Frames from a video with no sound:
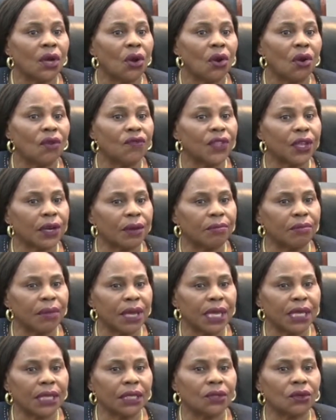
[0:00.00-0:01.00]
of the
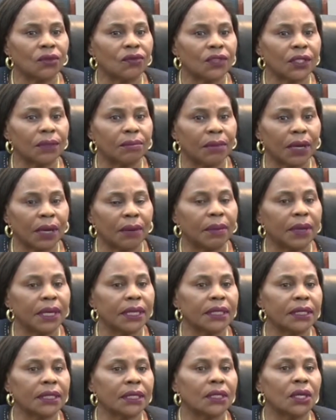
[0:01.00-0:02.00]
remains of
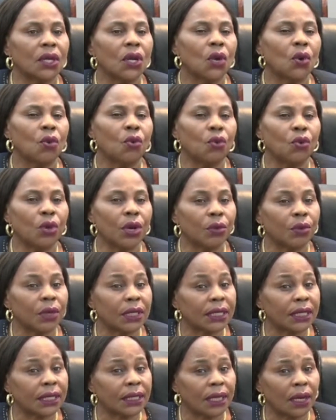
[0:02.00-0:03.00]
Zimbabweans who were
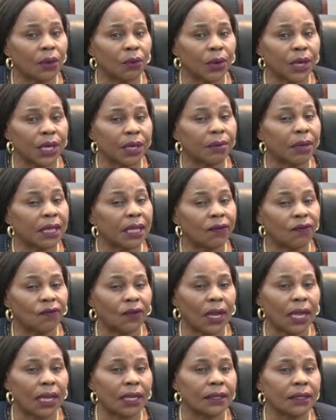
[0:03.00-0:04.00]
wasted away by the
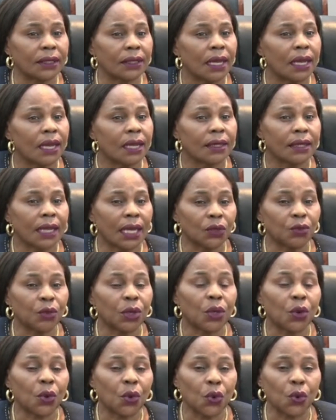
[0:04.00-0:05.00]
floods that were
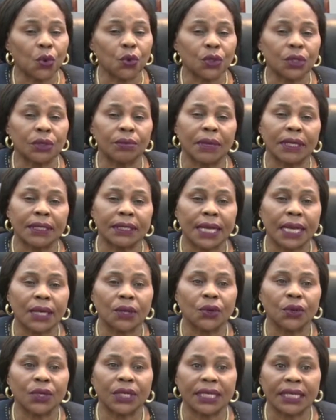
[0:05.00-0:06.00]
caused by
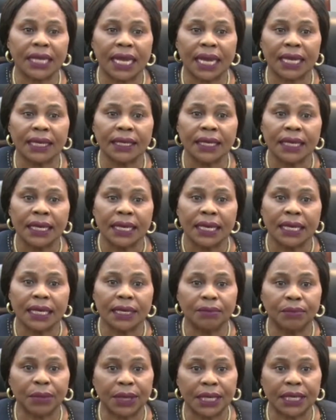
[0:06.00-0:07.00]
Cyclone Idai and
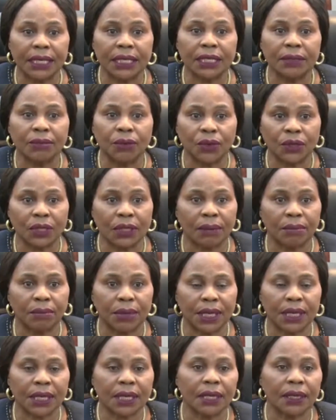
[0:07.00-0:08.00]
buried in
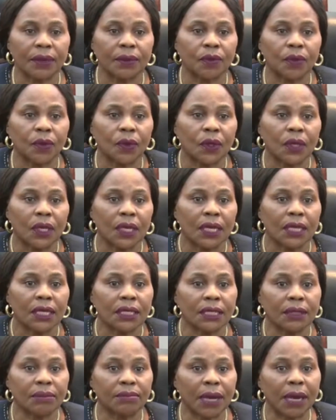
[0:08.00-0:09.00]
Mozambique.
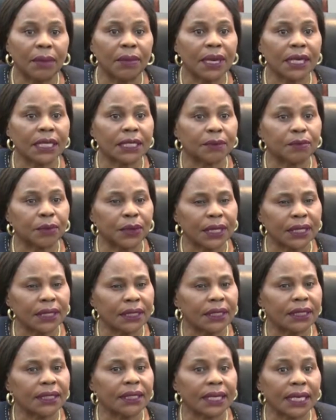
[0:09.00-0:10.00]
Zimbabwe expressed
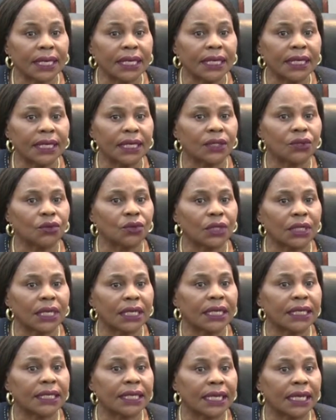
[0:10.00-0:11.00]
its readiness to send a
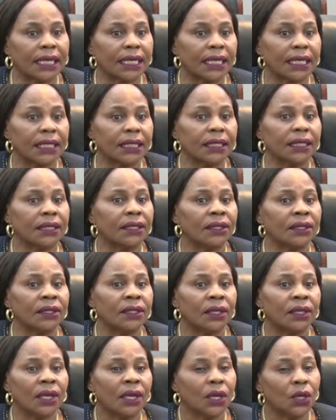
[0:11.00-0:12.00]
delegation
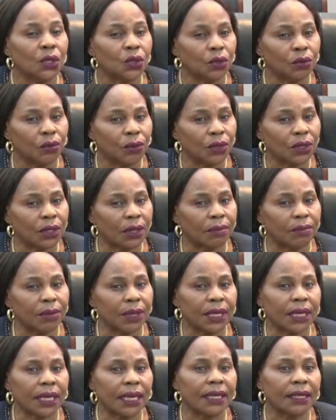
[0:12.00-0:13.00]
to
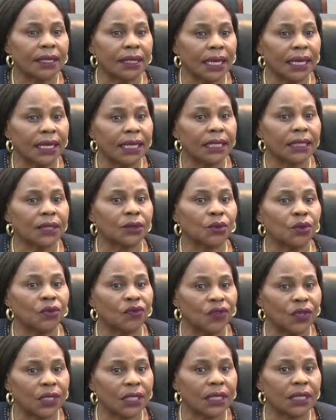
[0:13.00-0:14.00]
Mozambique at the earliest
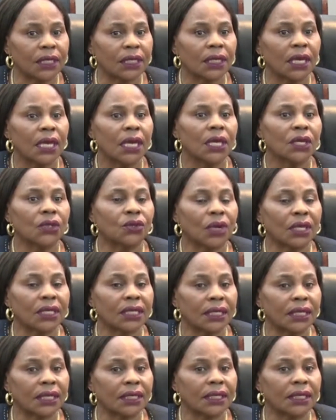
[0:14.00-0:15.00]
convenience to
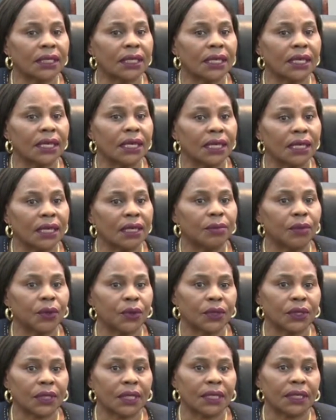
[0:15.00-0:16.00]
assist in the
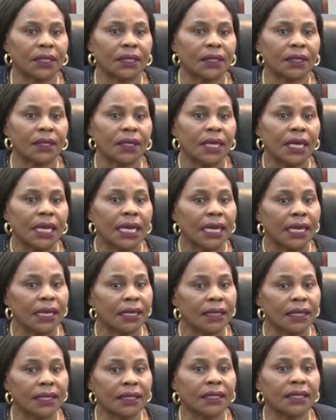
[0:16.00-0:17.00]
process. In
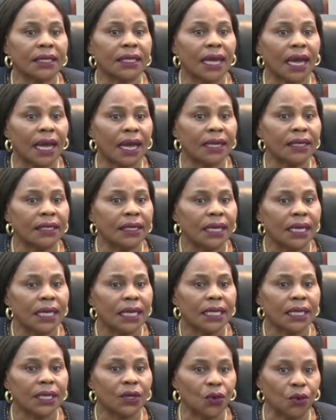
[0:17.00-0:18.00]
this regard,
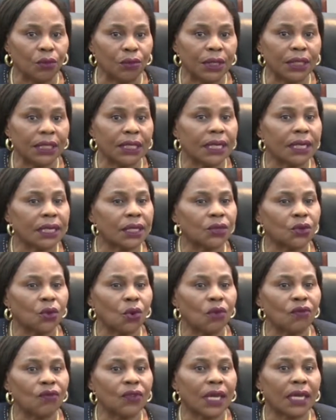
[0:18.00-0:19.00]
the Commission
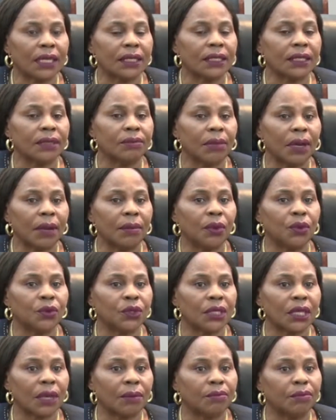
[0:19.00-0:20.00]
resolved that Zimbabwe would
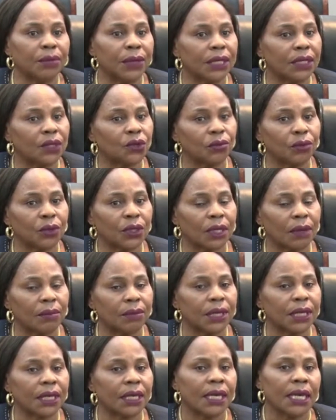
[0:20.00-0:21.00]
submit to
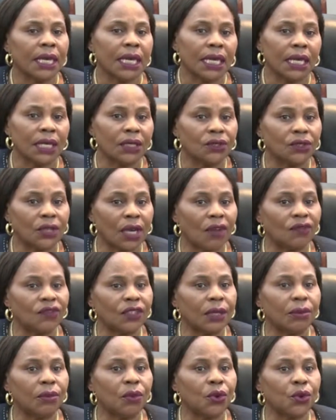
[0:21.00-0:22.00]
Mozambique a draft
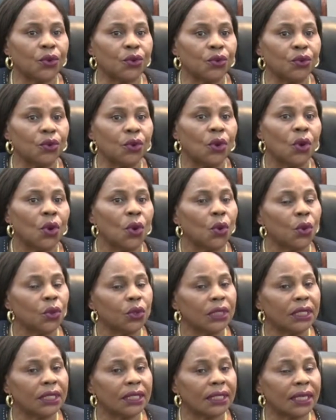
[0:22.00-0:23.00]
MOU on
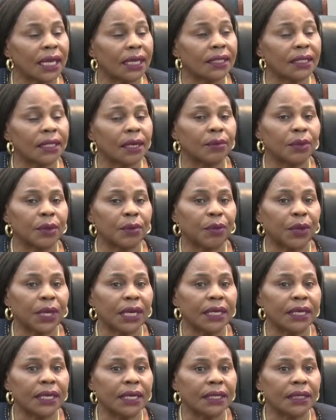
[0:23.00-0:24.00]
disaster
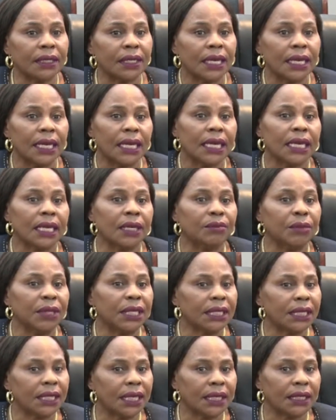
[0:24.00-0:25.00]
preparedness and
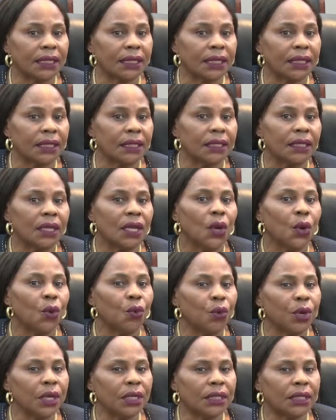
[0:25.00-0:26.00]
mitigation,
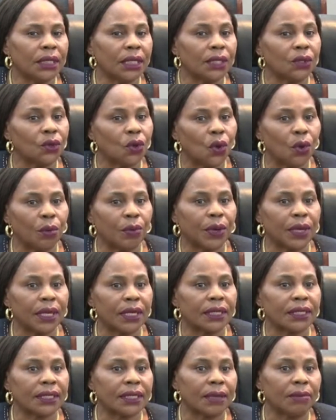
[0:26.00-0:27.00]
which
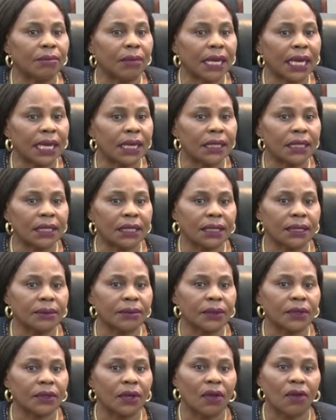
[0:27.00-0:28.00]
incorporates mechanisms
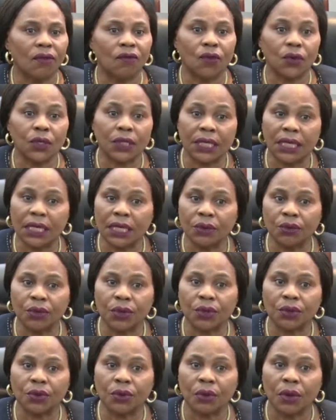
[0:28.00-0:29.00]
for dealing with
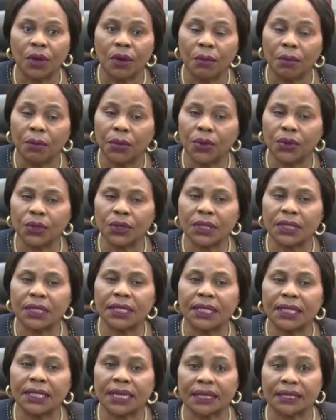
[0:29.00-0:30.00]

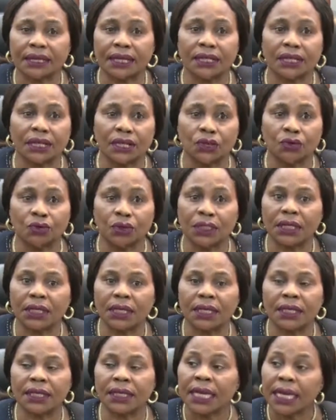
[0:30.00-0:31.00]
post-disaster
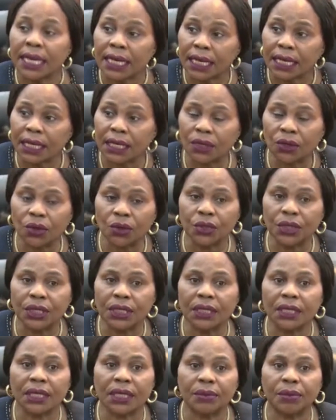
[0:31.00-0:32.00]
situations, including
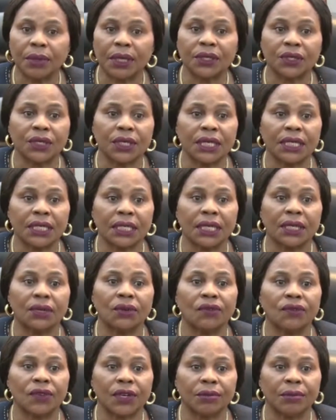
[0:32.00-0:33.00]
repatriation of
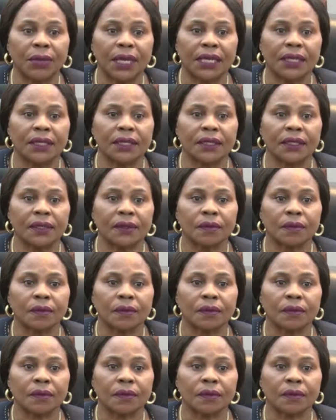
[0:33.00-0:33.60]
remains.